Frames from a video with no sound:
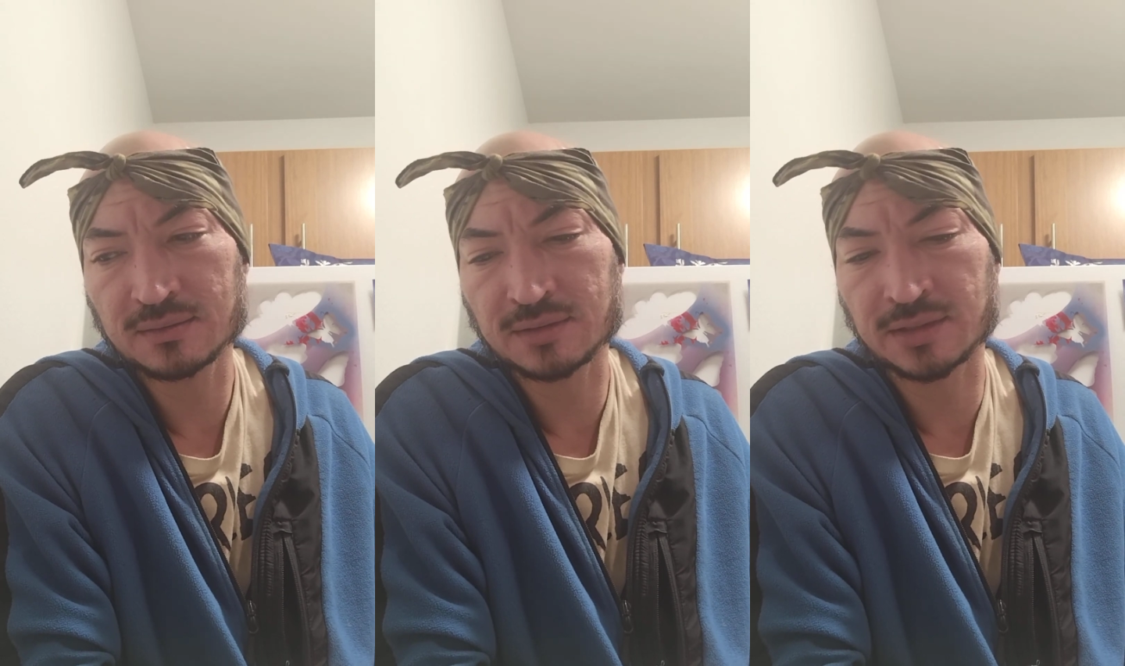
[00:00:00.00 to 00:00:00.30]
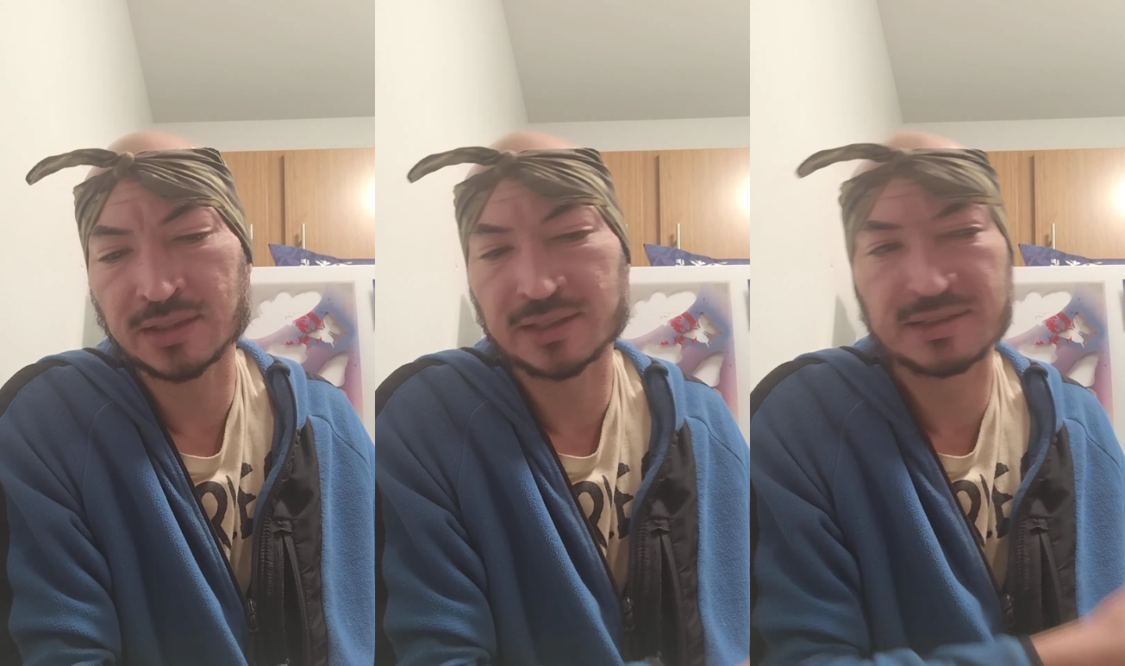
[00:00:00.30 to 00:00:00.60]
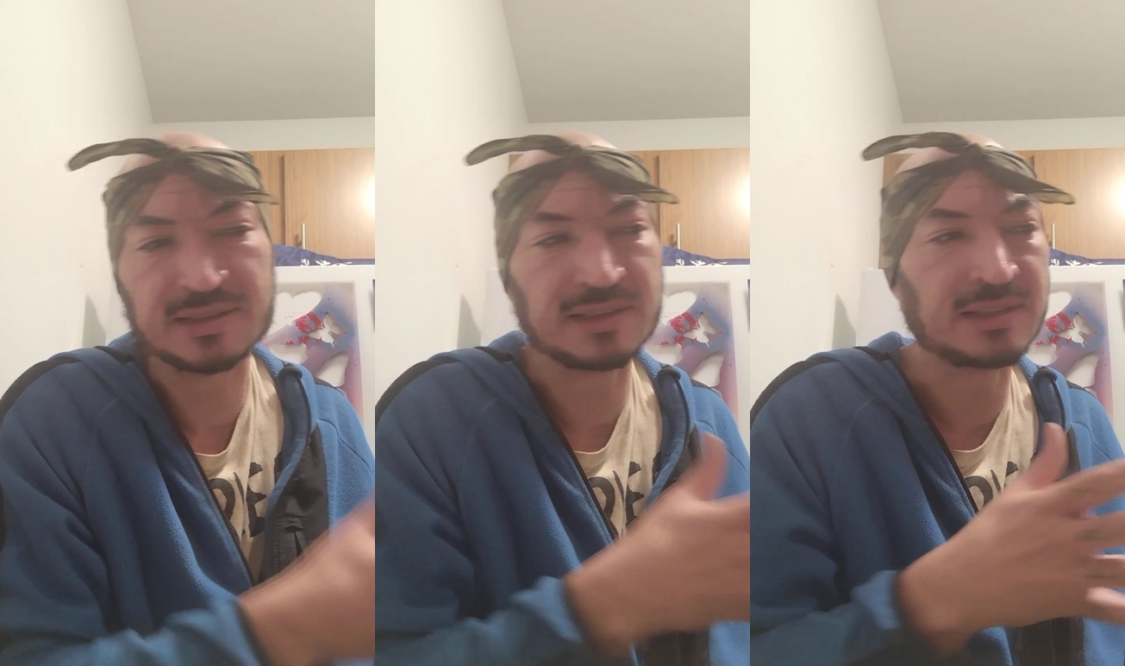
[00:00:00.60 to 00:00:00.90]
Did they
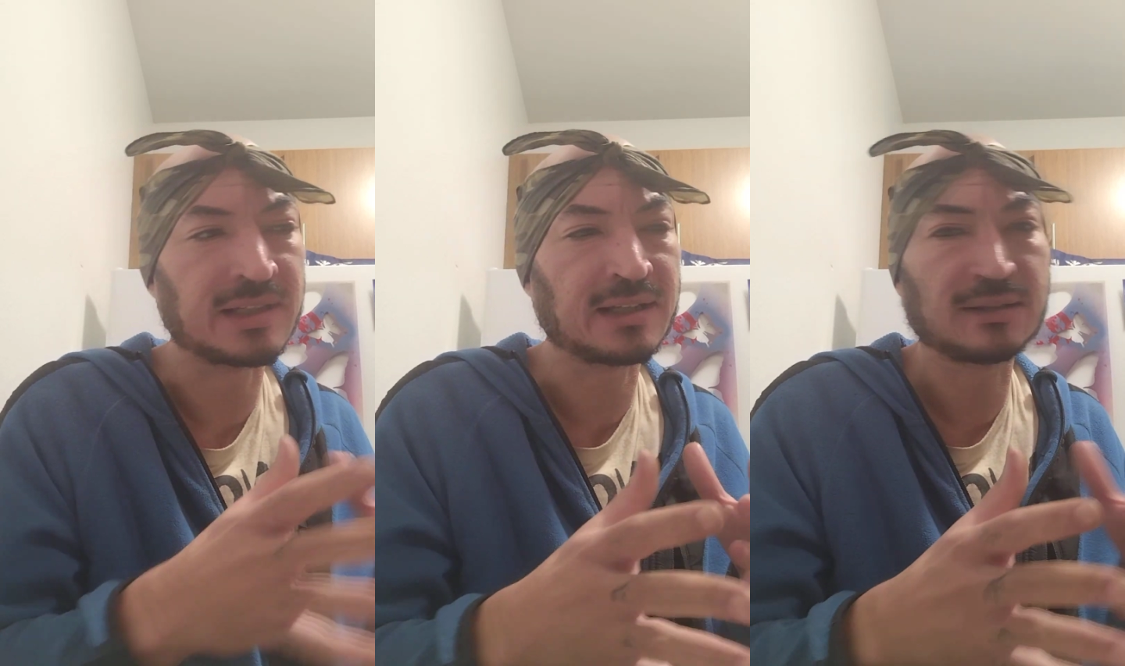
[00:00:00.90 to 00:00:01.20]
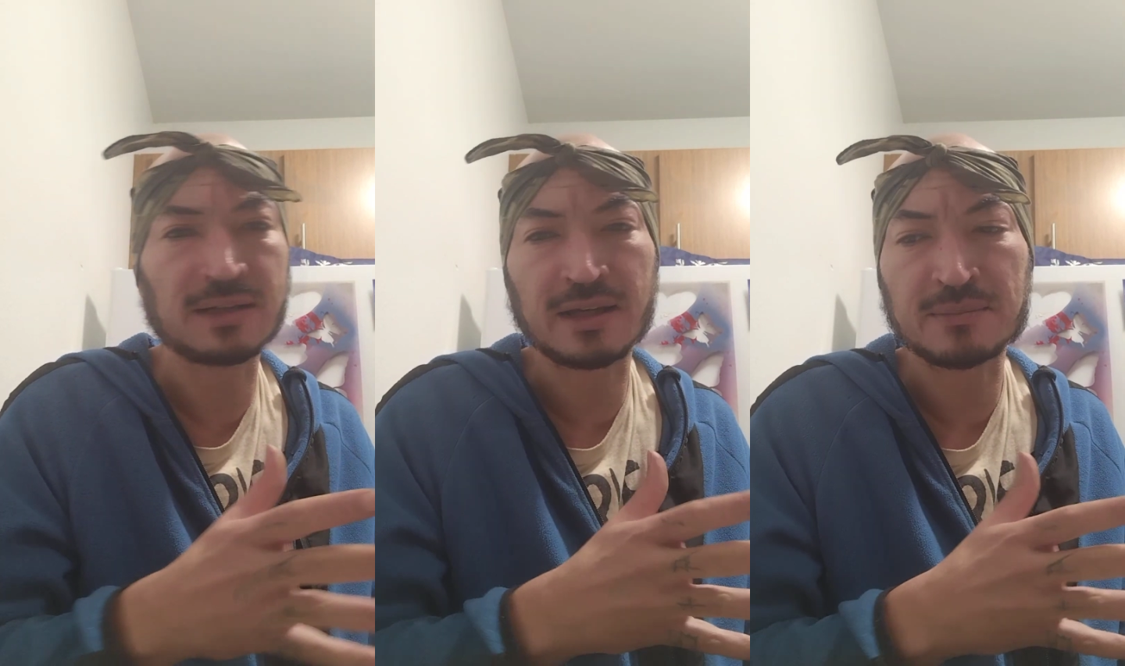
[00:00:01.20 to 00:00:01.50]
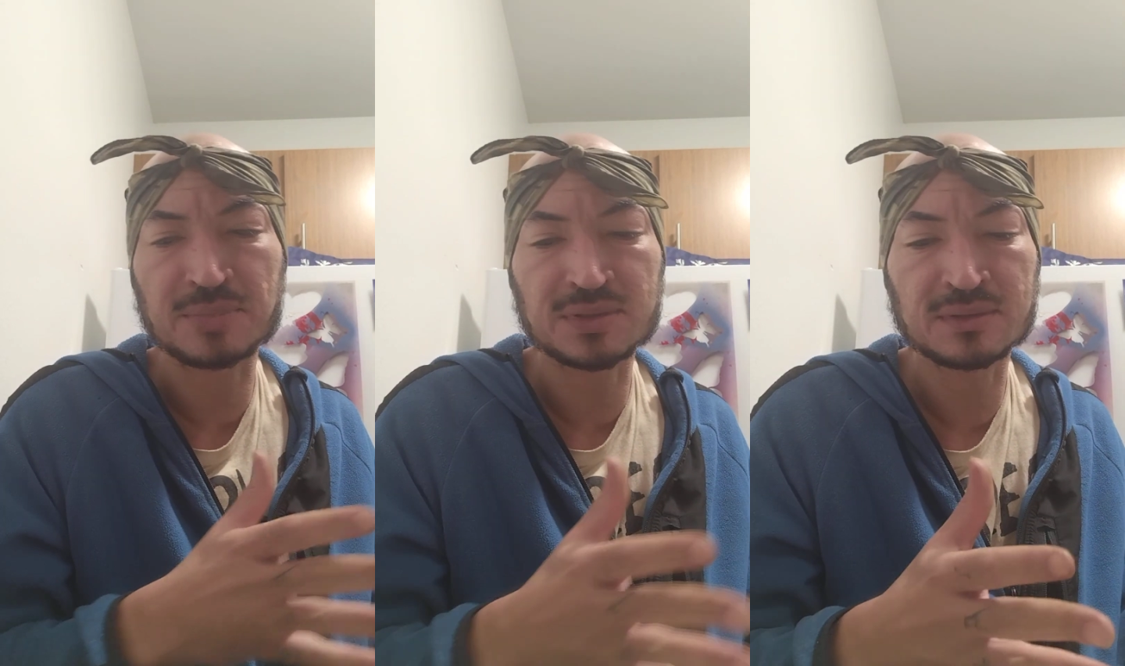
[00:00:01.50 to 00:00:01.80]
see that
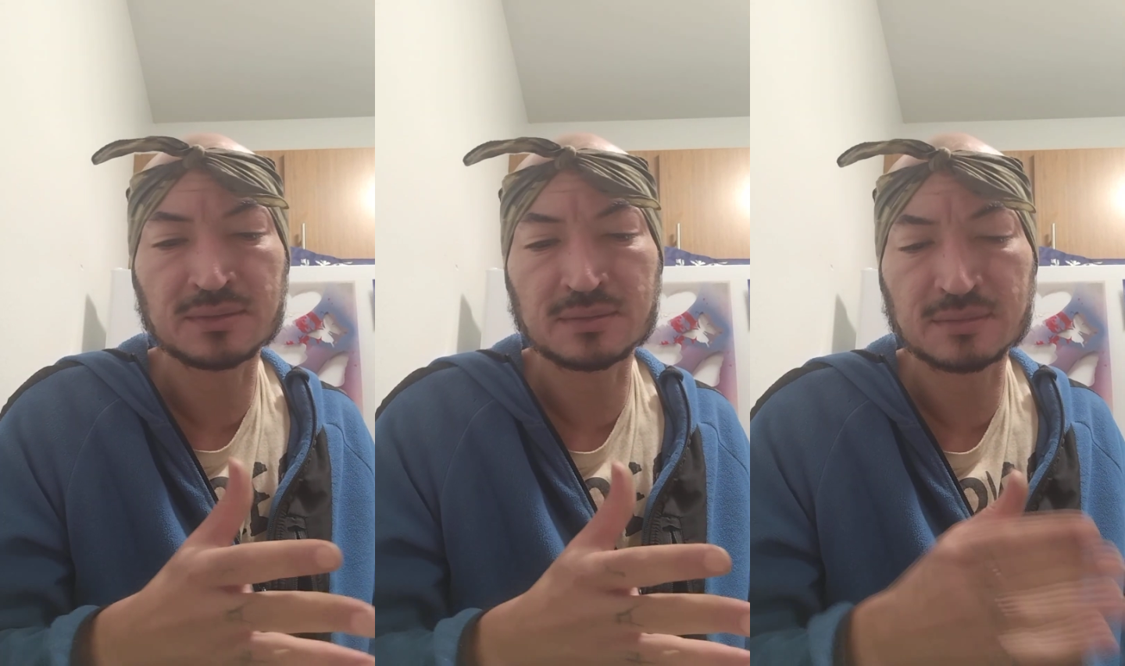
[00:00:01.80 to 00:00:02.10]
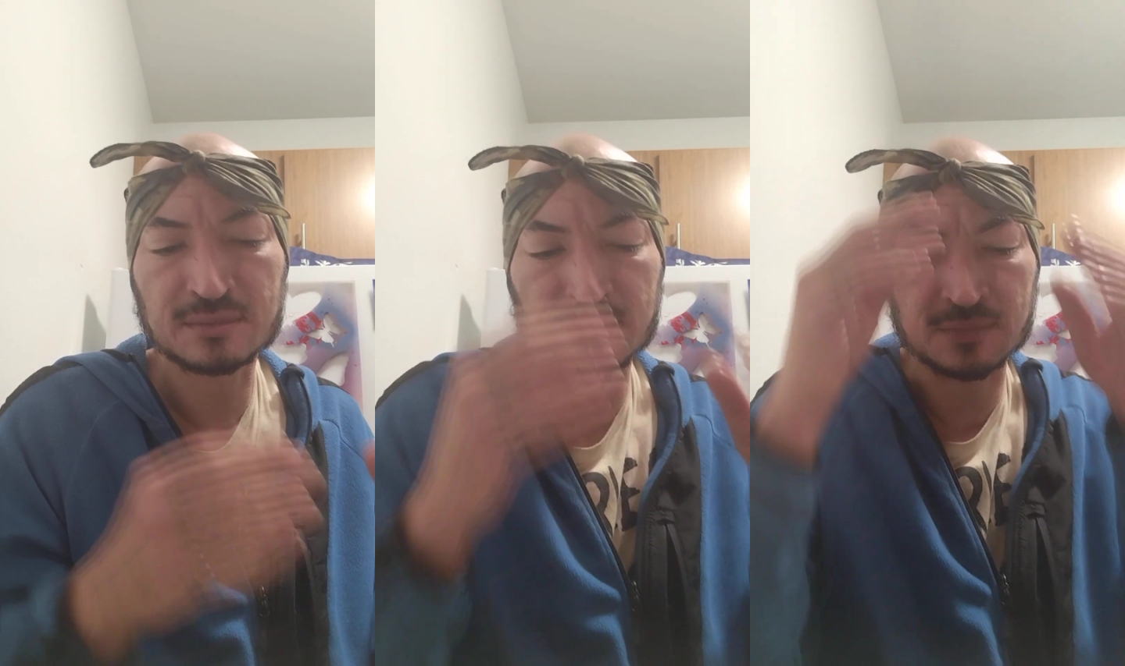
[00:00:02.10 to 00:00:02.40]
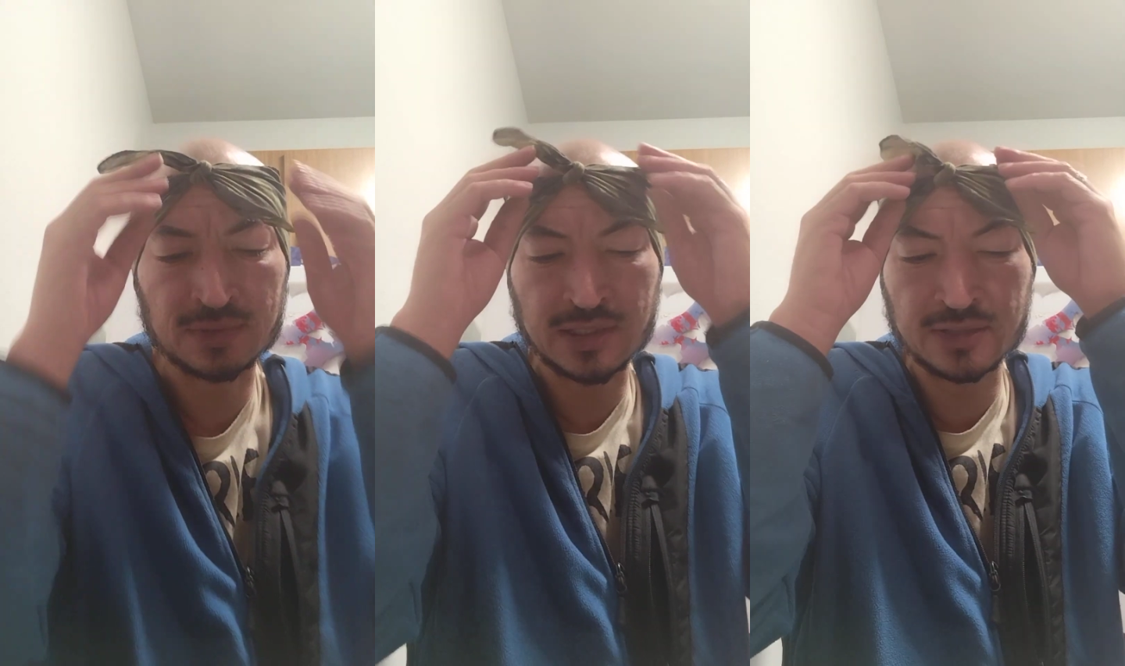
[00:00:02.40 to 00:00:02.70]
happen?
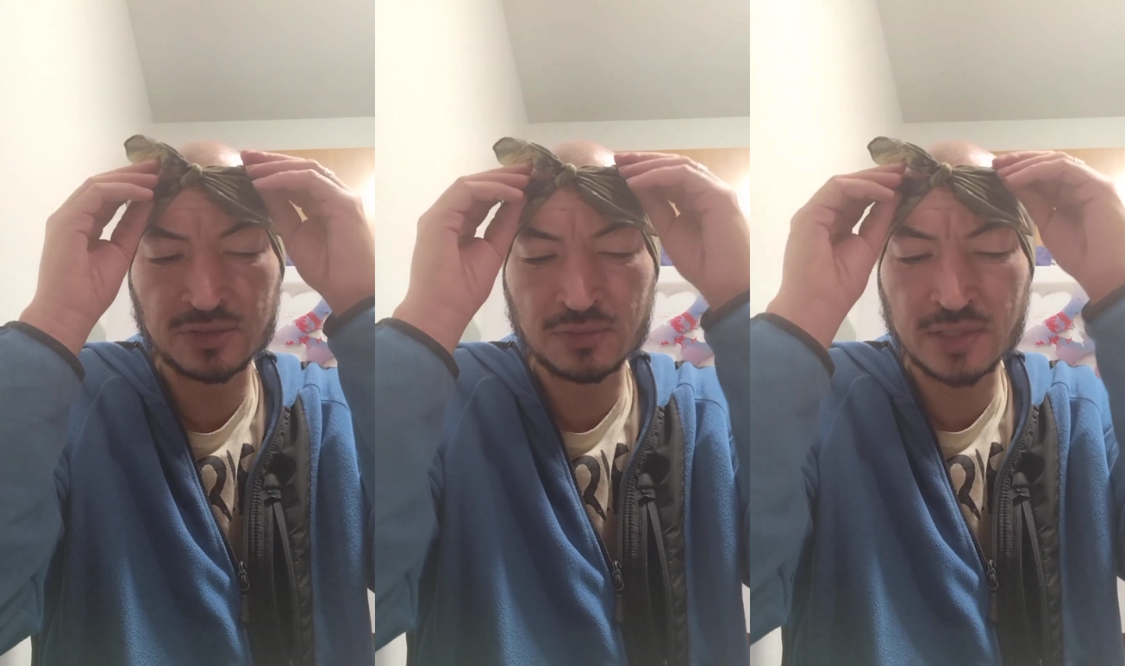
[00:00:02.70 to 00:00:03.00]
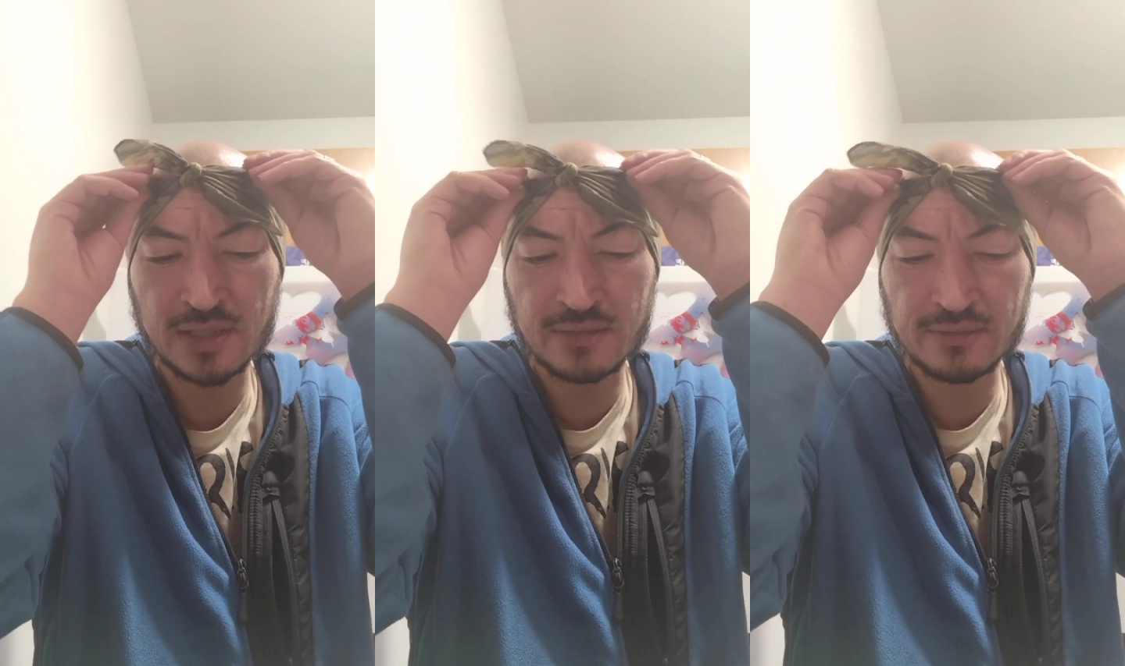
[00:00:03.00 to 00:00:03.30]
Well, now you have.